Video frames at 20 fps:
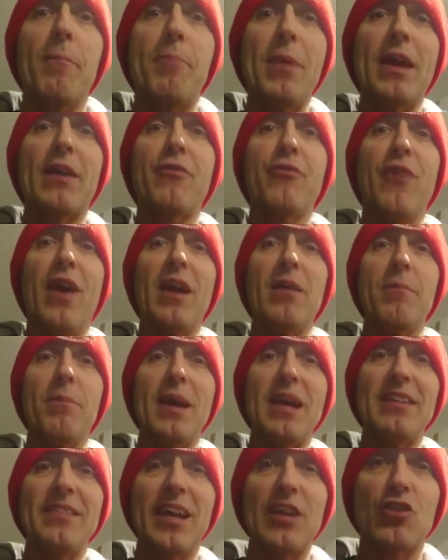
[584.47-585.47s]
big fan
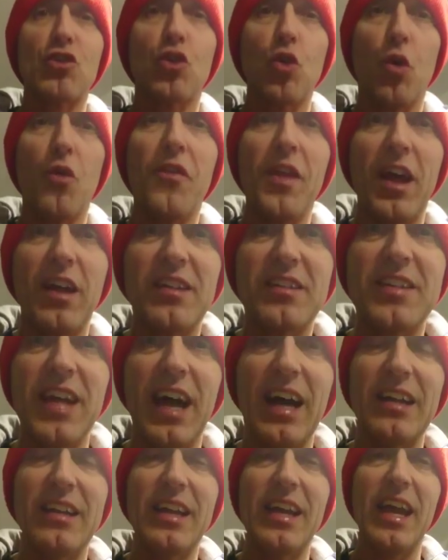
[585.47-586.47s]
base that's going there on
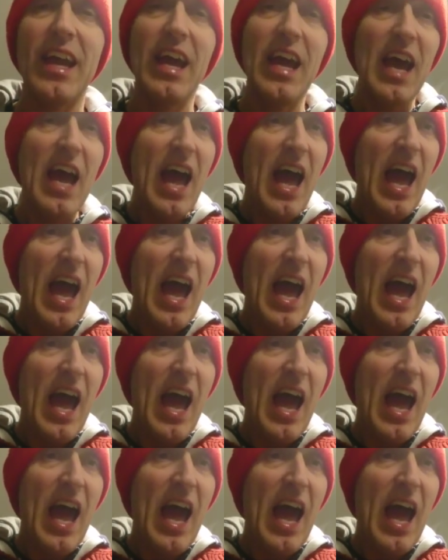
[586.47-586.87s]
Saturday.